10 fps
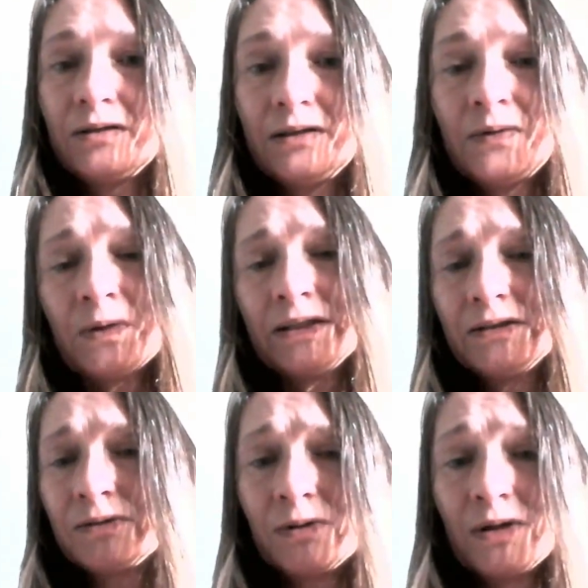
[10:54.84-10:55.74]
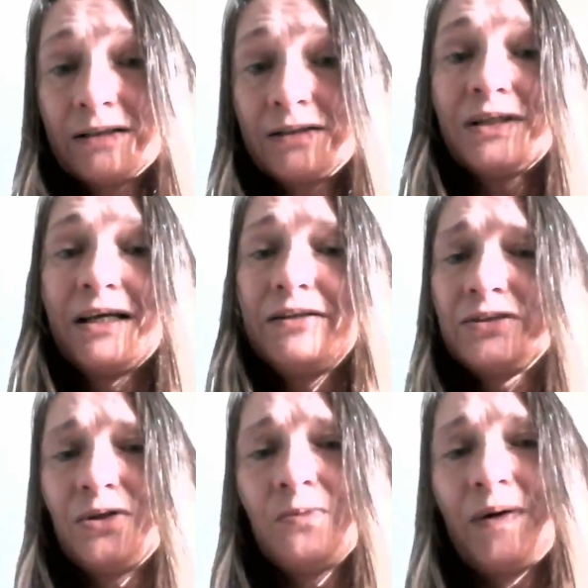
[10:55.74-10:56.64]
I don't know.
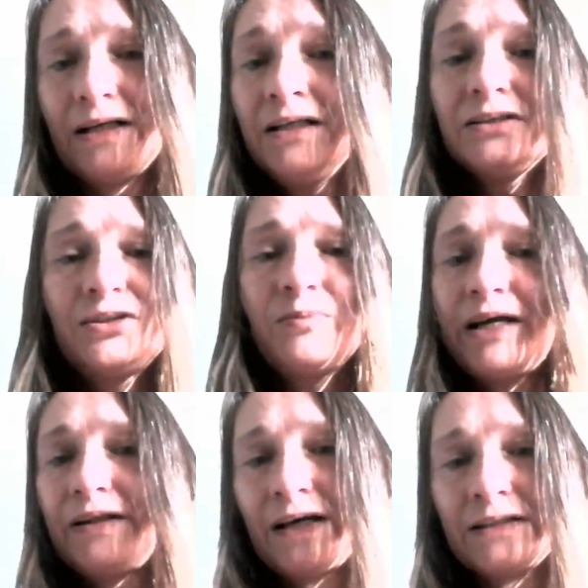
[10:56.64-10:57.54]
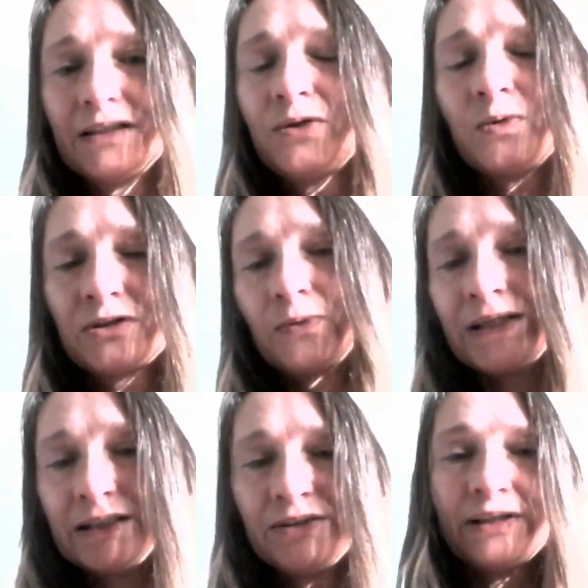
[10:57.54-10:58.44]
There's so many things. I don't want to go
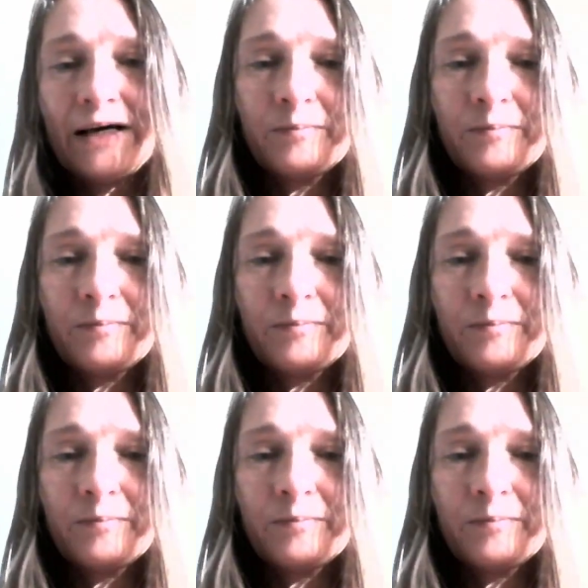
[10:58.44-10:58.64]
into all that.